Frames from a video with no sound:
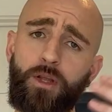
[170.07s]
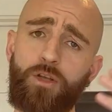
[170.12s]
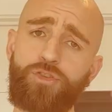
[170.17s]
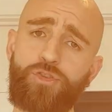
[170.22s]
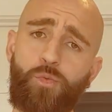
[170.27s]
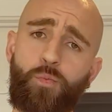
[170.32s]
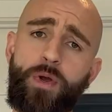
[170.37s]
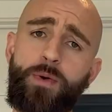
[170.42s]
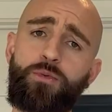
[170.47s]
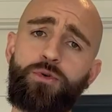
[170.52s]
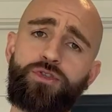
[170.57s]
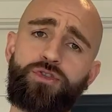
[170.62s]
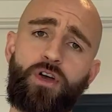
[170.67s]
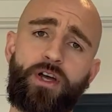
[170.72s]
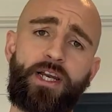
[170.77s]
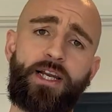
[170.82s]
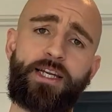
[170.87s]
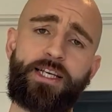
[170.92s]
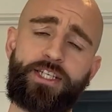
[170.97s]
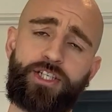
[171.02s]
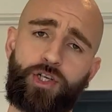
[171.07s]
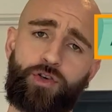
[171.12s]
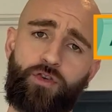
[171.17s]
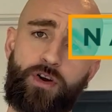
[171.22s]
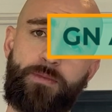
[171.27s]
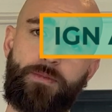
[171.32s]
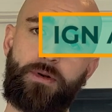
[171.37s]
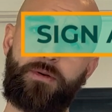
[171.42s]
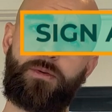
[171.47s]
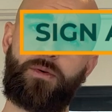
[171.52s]
So we will sign a lease
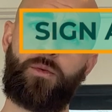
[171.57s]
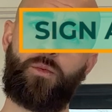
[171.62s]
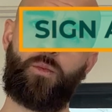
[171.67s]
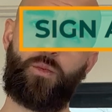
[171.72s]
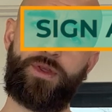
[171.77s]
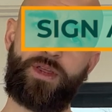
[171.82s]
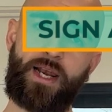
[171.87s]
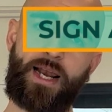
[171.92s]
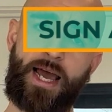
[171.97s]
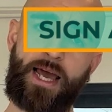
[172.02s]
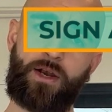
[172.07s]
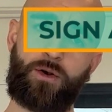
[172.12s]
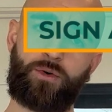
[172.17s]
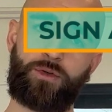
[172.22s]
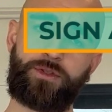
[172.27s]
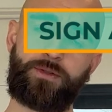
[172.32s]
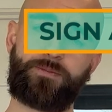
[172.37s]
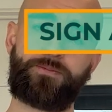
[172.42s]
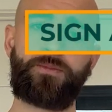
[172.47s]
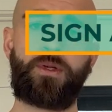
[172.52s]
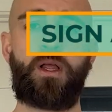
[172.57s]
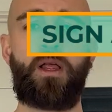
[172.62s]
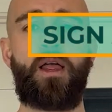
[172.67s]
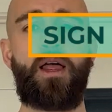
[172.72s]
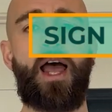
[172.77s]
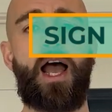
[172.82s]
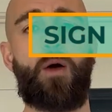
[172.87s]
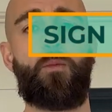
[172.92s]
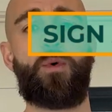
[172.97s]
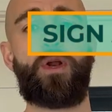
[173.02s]
agreement with a landlord
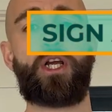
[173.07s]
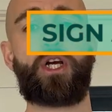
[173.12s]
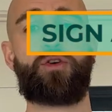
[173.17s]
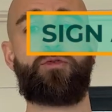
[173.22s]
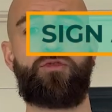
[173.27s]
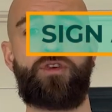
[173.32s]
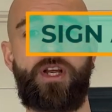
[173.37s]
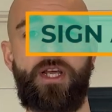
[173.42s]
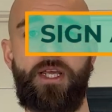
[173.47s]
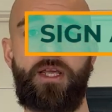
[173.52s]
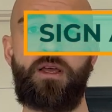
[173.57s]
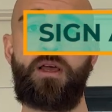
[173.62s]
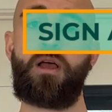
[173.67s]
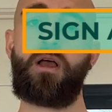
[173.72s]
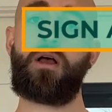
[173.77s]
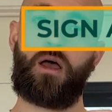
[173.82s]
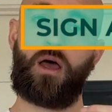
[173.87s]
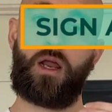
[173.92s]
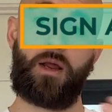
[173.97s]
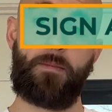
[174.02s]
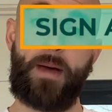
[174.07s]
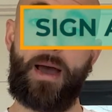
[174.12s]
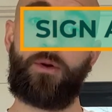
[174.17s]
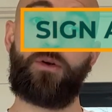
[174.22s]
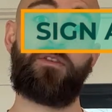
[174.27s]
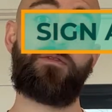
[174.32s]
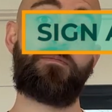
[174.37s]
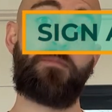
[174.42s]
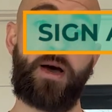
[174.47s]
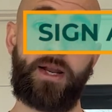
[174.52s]
and we'll agree an amount
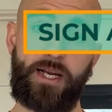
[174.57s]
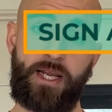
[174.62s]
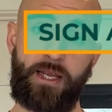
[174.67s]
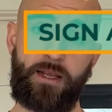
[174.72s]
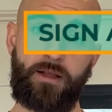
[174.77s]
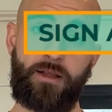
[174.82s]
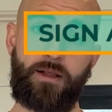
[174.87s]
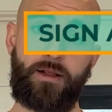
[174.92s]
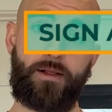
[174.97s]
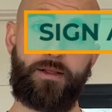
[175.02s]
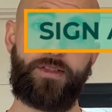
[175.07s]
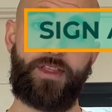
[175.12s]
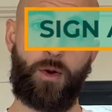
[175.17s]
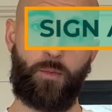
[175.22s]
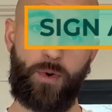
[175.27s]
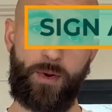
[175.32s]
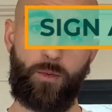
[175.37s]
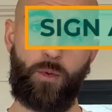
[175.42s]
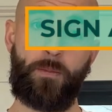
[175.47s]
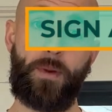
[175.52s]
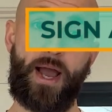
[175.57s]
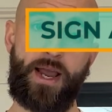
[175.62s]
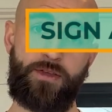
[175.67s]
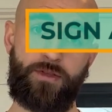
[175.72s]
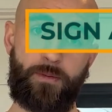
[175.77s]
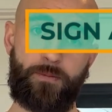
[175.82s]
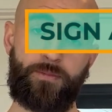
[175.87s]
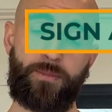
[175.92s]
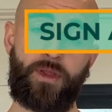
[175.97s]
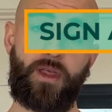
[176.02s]
of money that we will pay
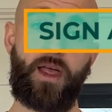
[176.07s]
them,